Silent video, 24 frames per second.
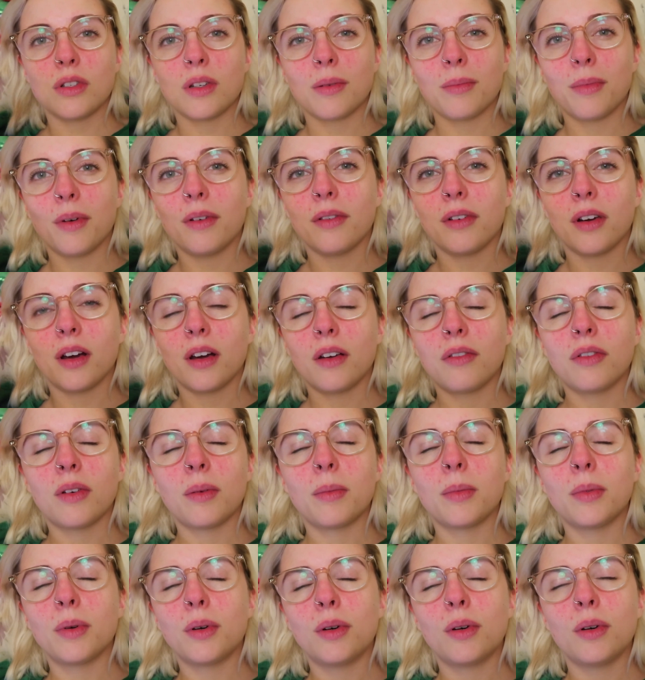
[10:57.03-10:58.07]
tomorrow for
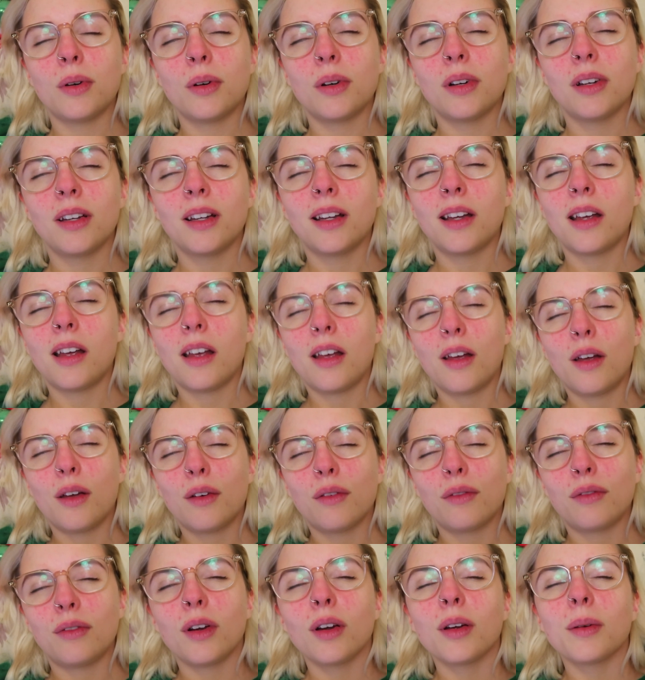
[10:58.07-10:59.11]
more
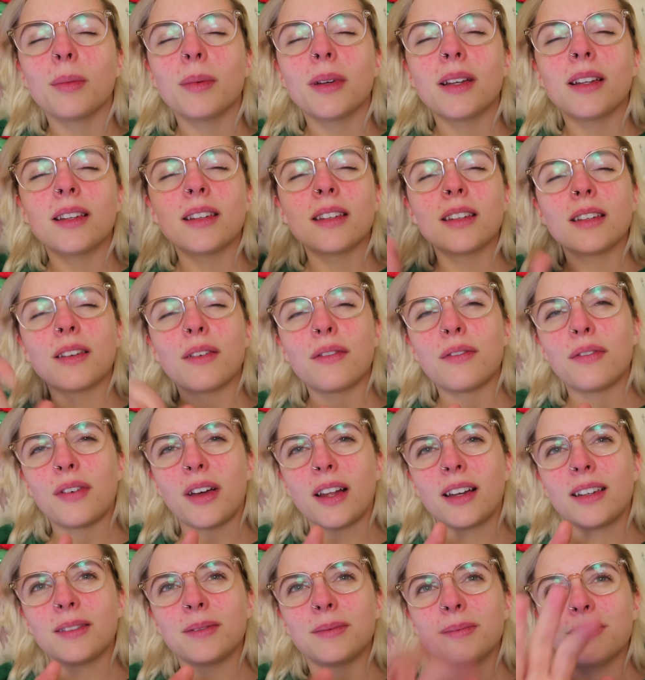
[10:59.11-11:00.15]
Vlogmas
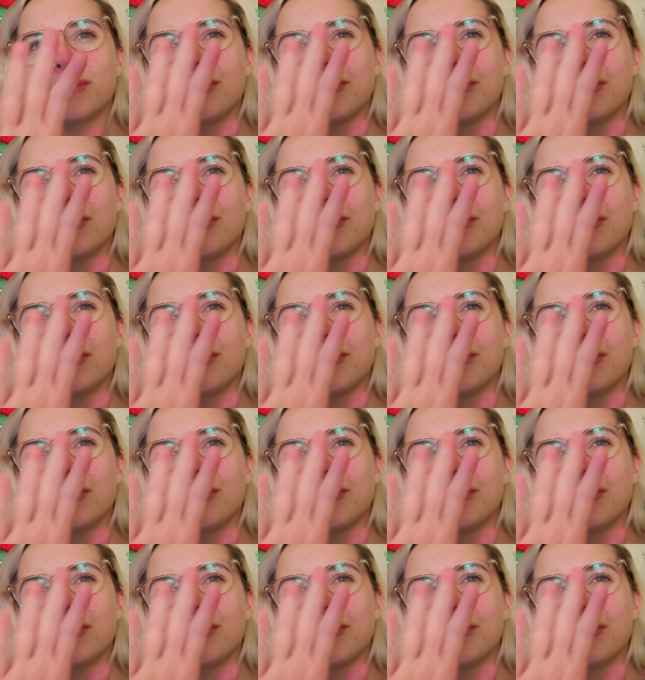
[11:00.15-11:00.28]
fun.